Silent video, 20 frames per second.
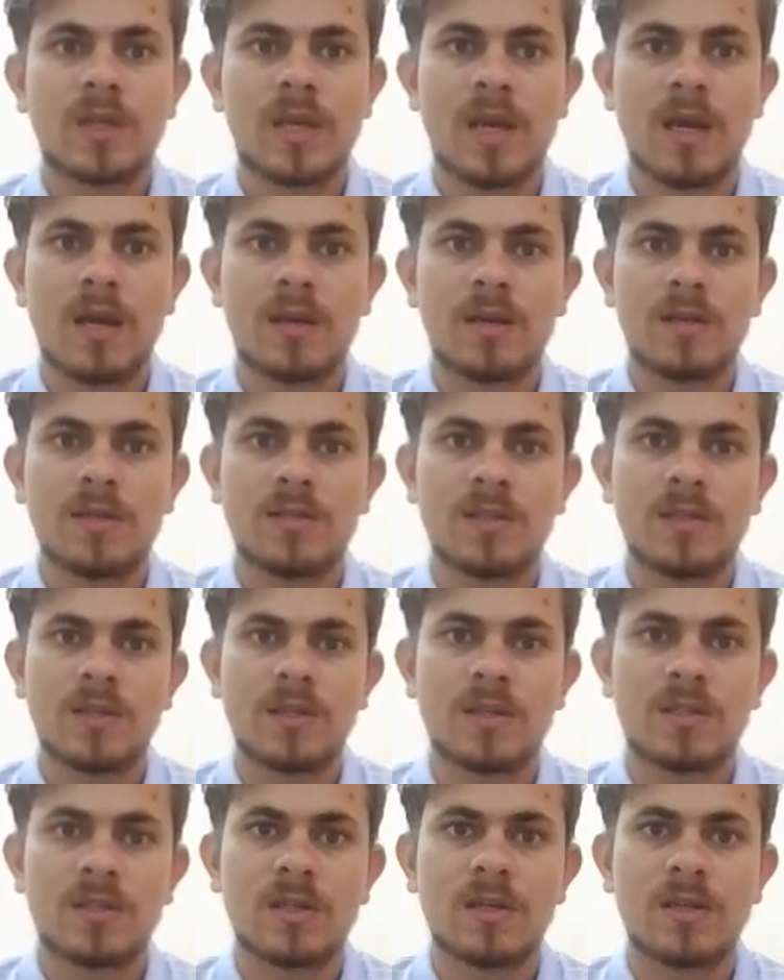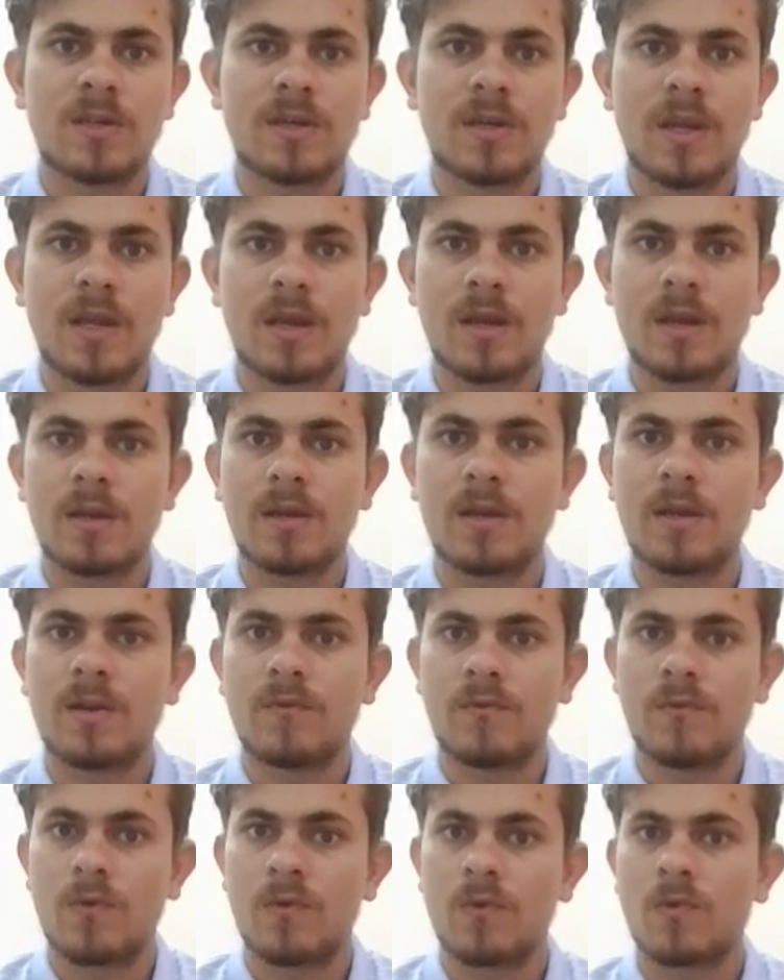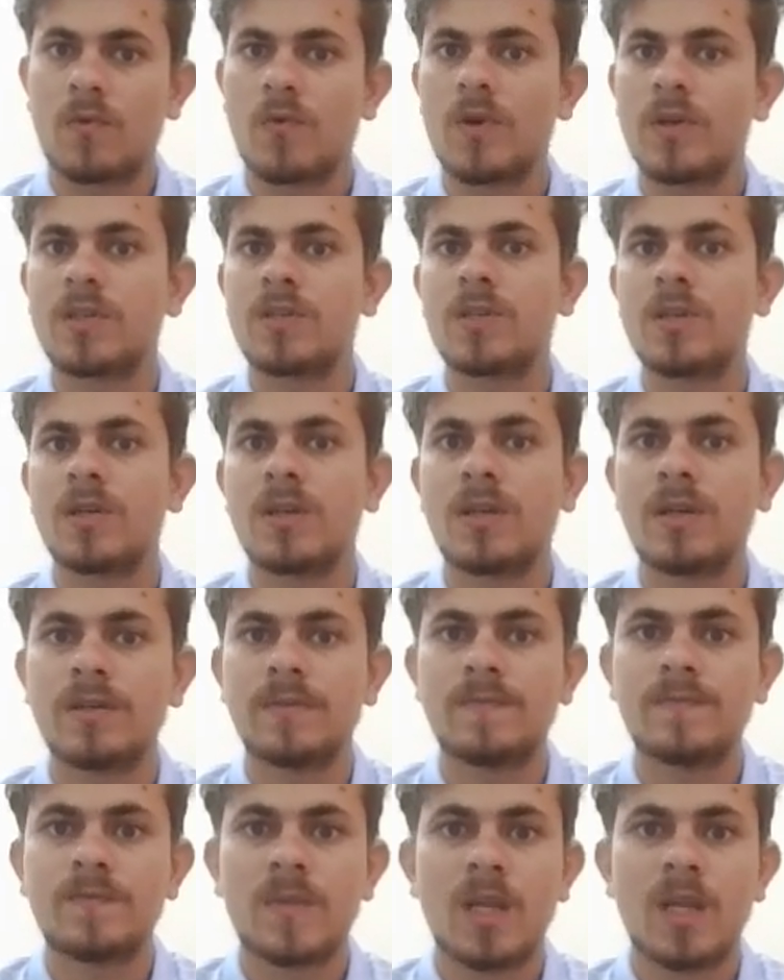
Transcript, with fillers: Kenny is initially taken in for questioning